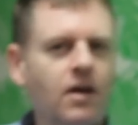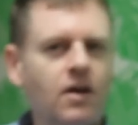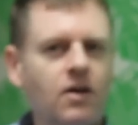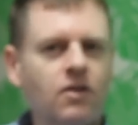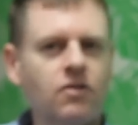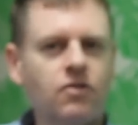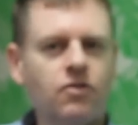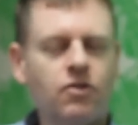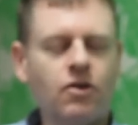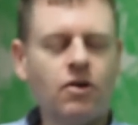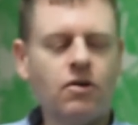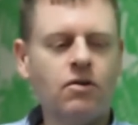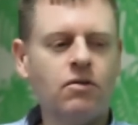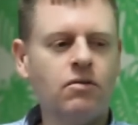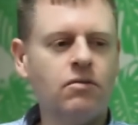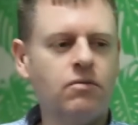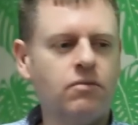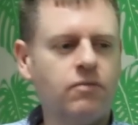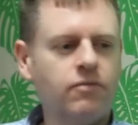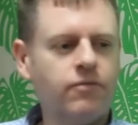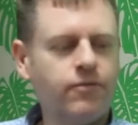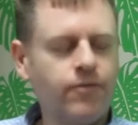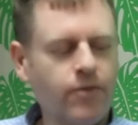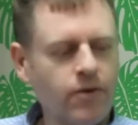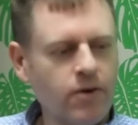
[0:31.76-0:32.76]
So
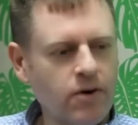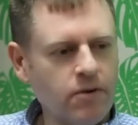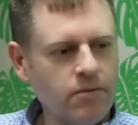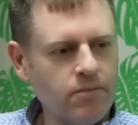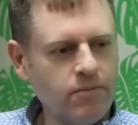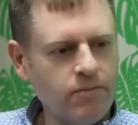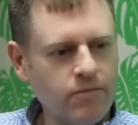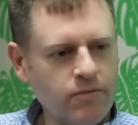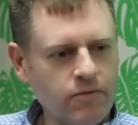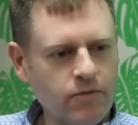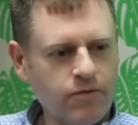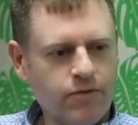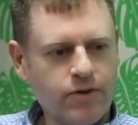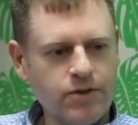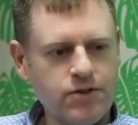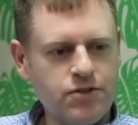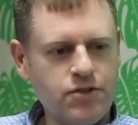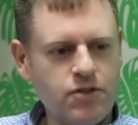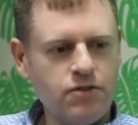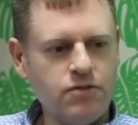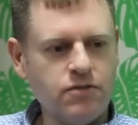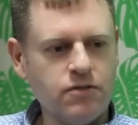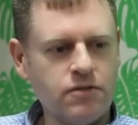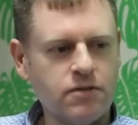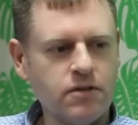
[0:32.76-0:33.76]
for
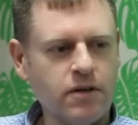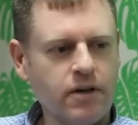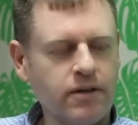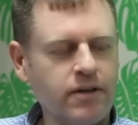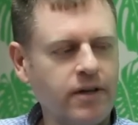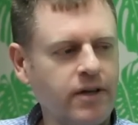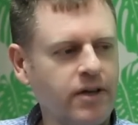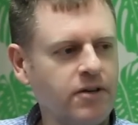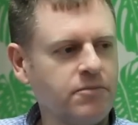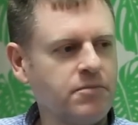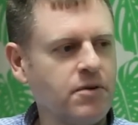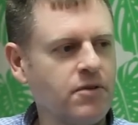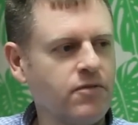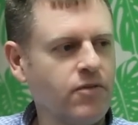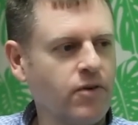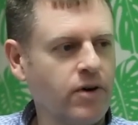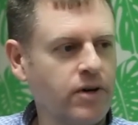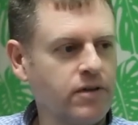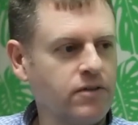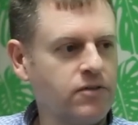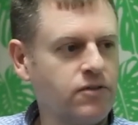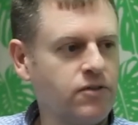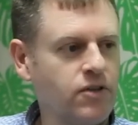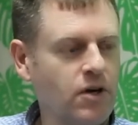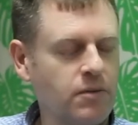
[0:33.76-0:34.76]
students, I think it
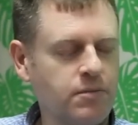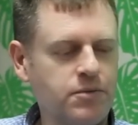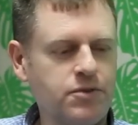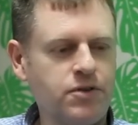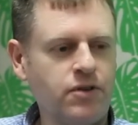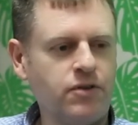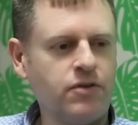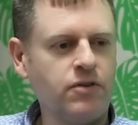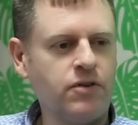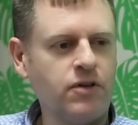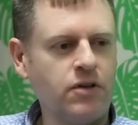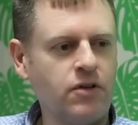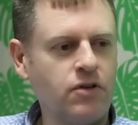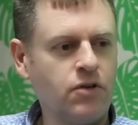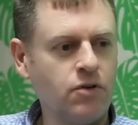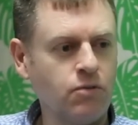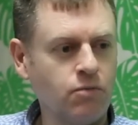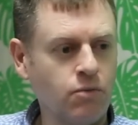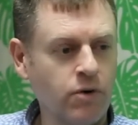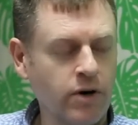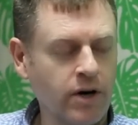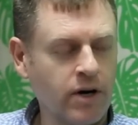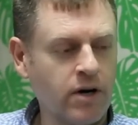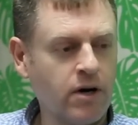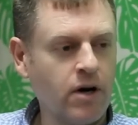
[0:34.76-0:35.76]
provides the opportunity to
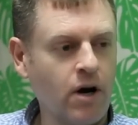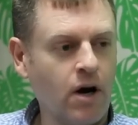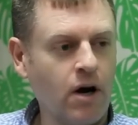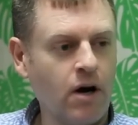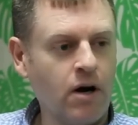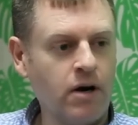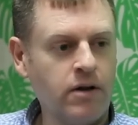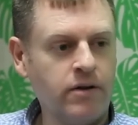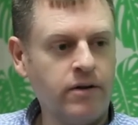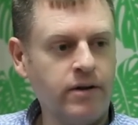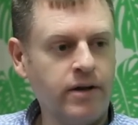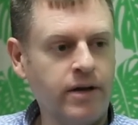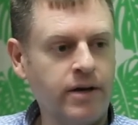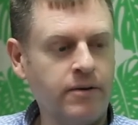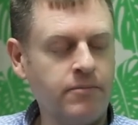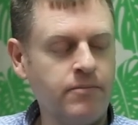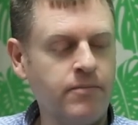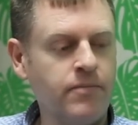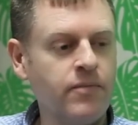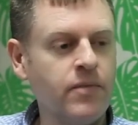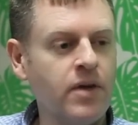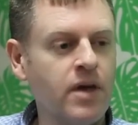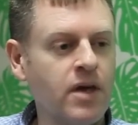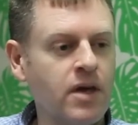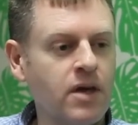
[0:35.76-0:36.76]
work
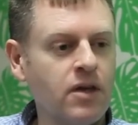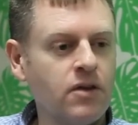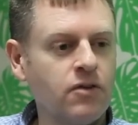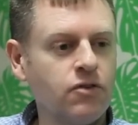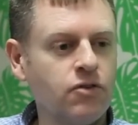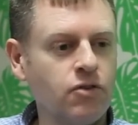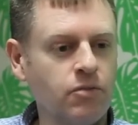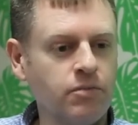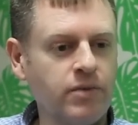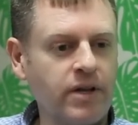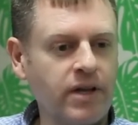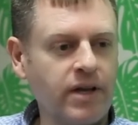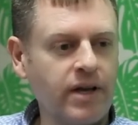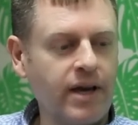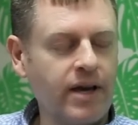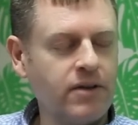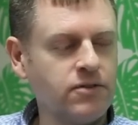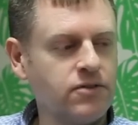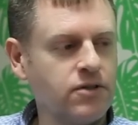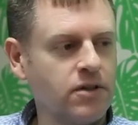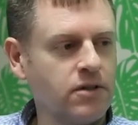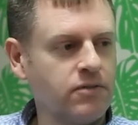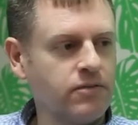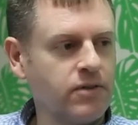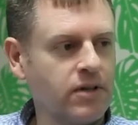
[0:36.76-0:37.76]
on something
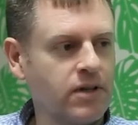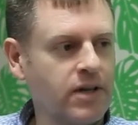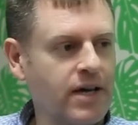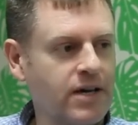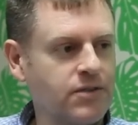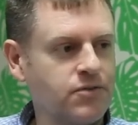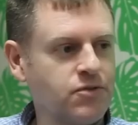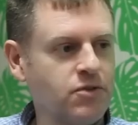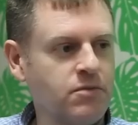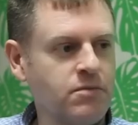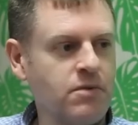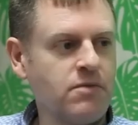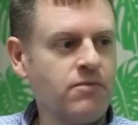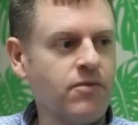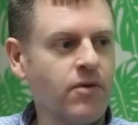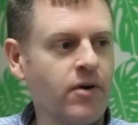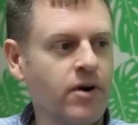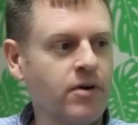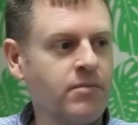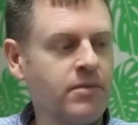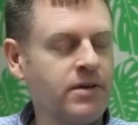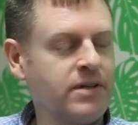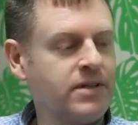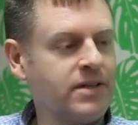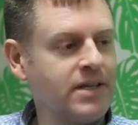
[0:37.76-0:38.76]
outside of the classroom
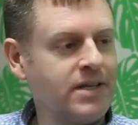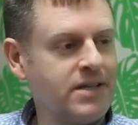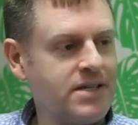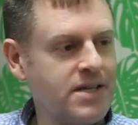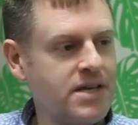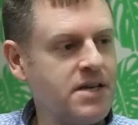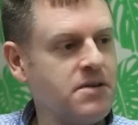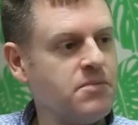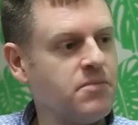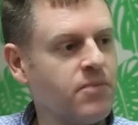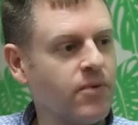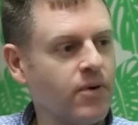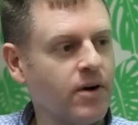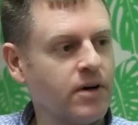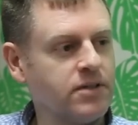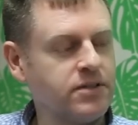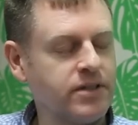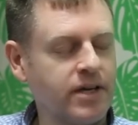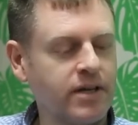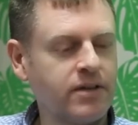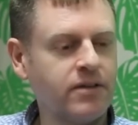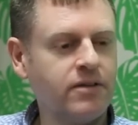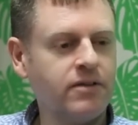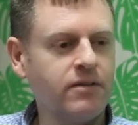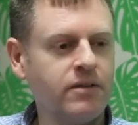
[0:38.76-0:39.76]
environment, a team
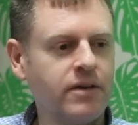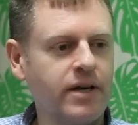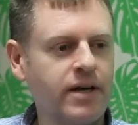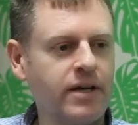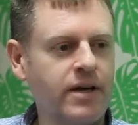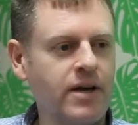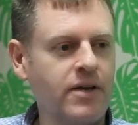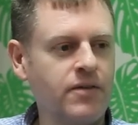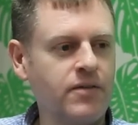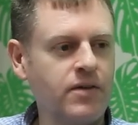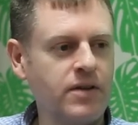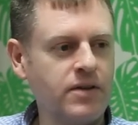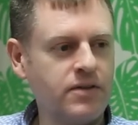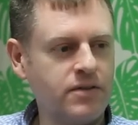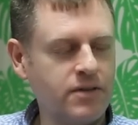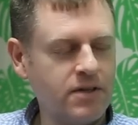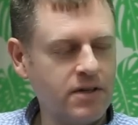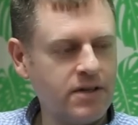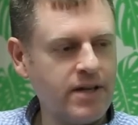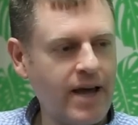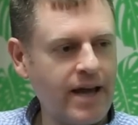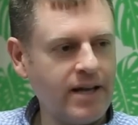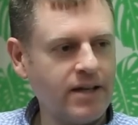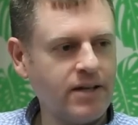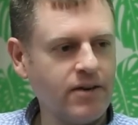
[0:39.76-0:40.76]
project, to
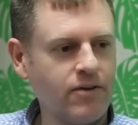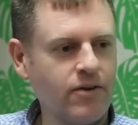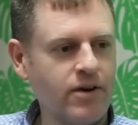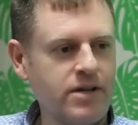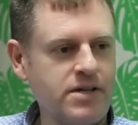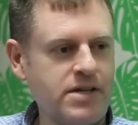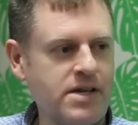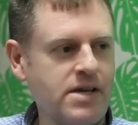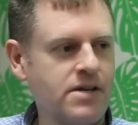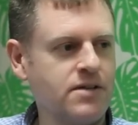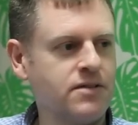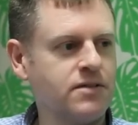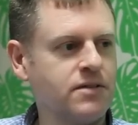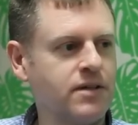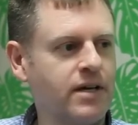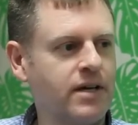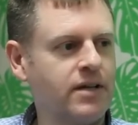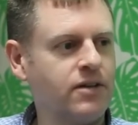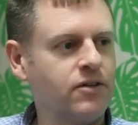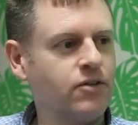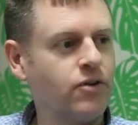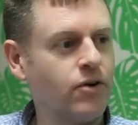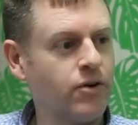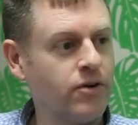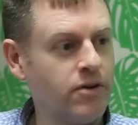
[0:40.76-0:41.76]
take their ideas
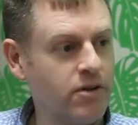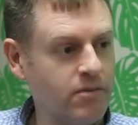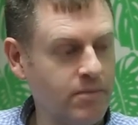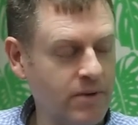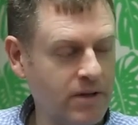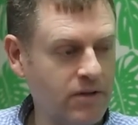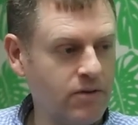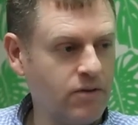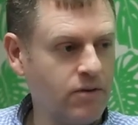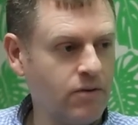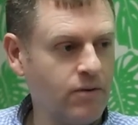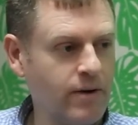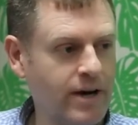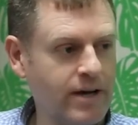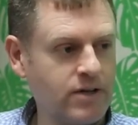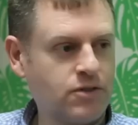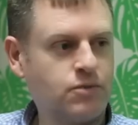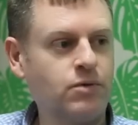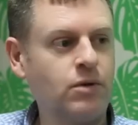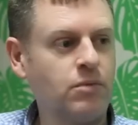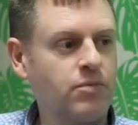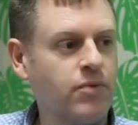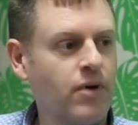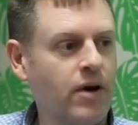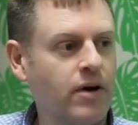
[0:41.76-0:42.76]
and turn them into
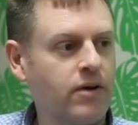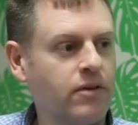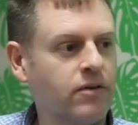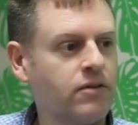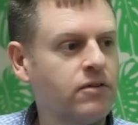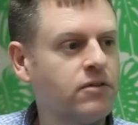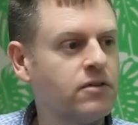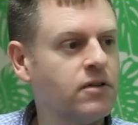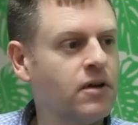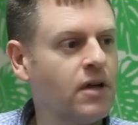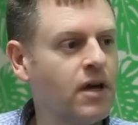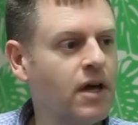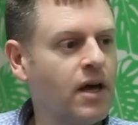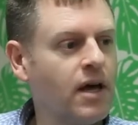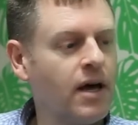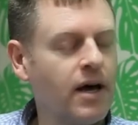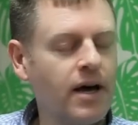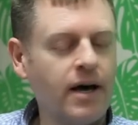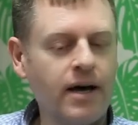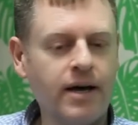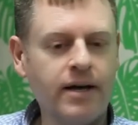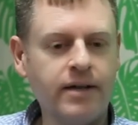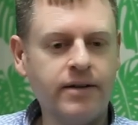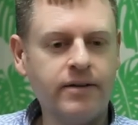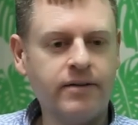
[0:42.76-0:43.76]
actual products,
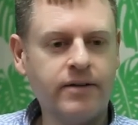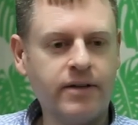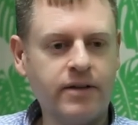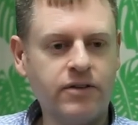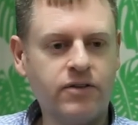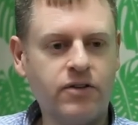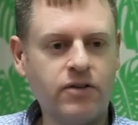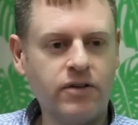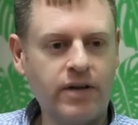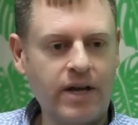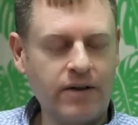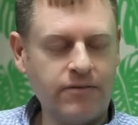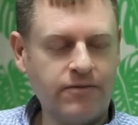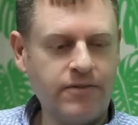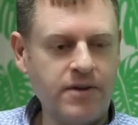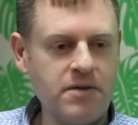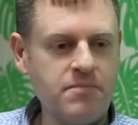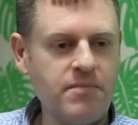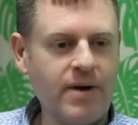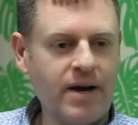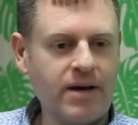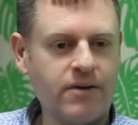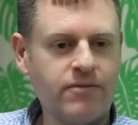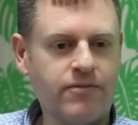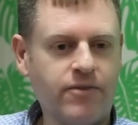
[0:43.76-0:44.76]
and to get
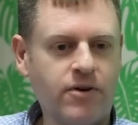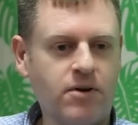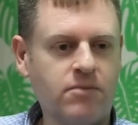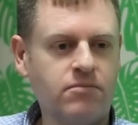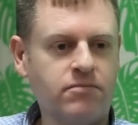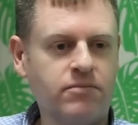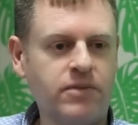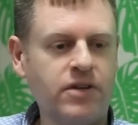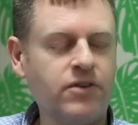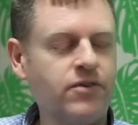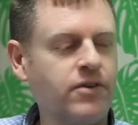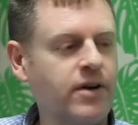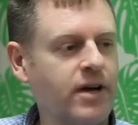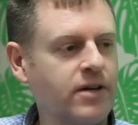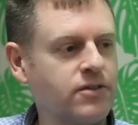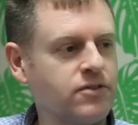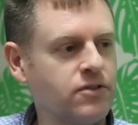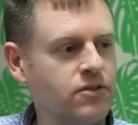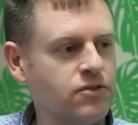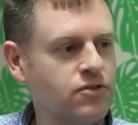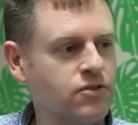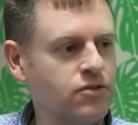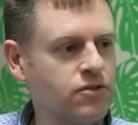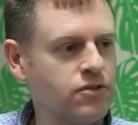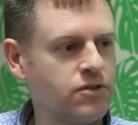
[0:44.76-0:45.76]
feedback from
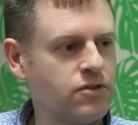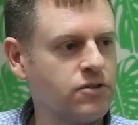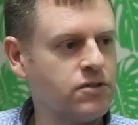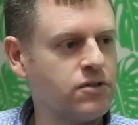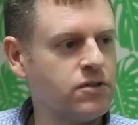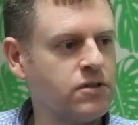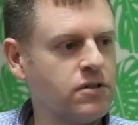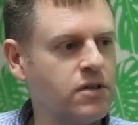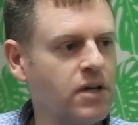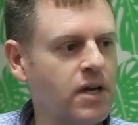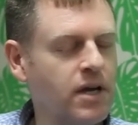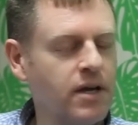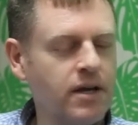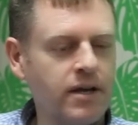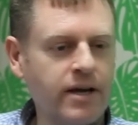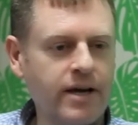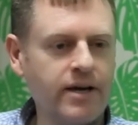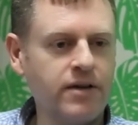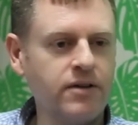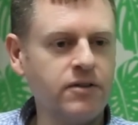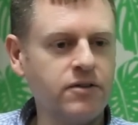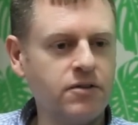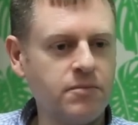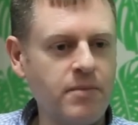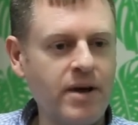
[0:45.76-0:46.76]
international judges,
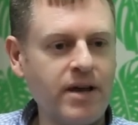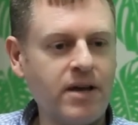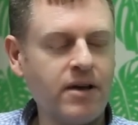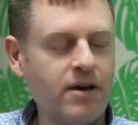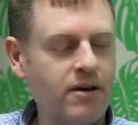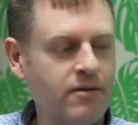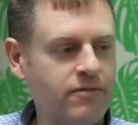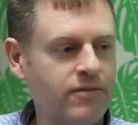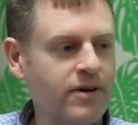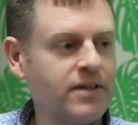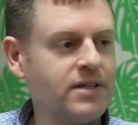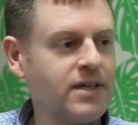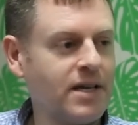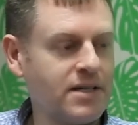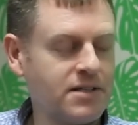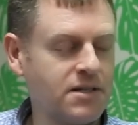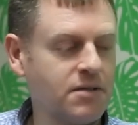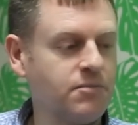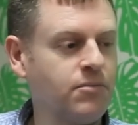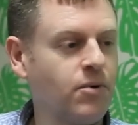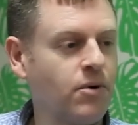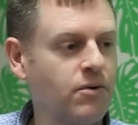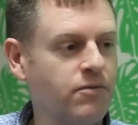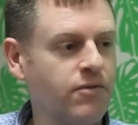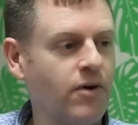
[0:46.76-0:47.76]
and to make it a
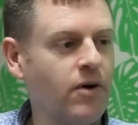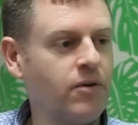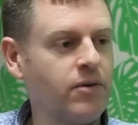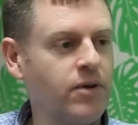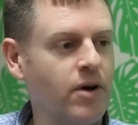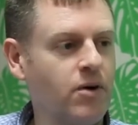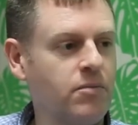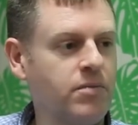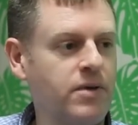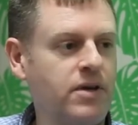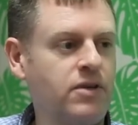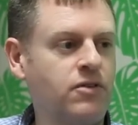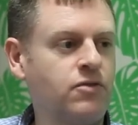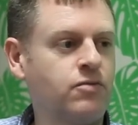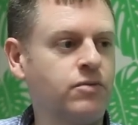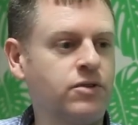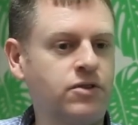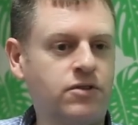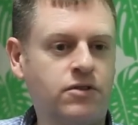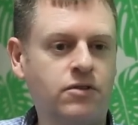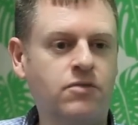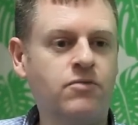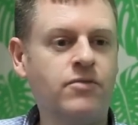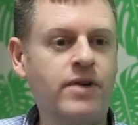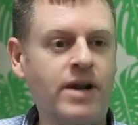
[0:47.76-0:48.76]
fantastic portfolio piece
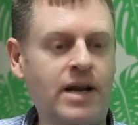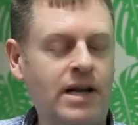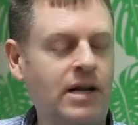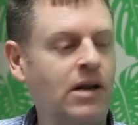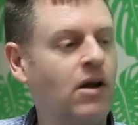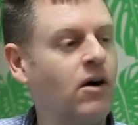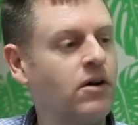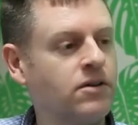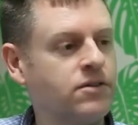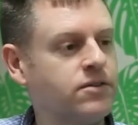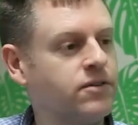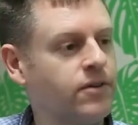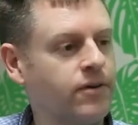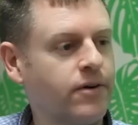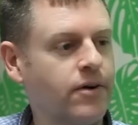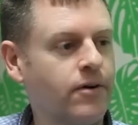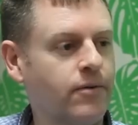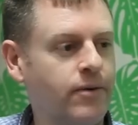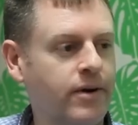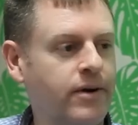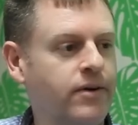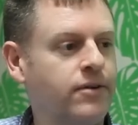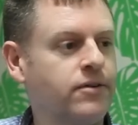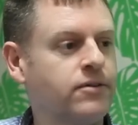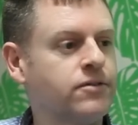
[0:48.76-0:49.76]
which can really launch their
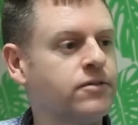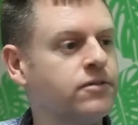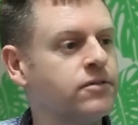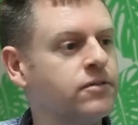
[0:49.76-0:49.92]
careers.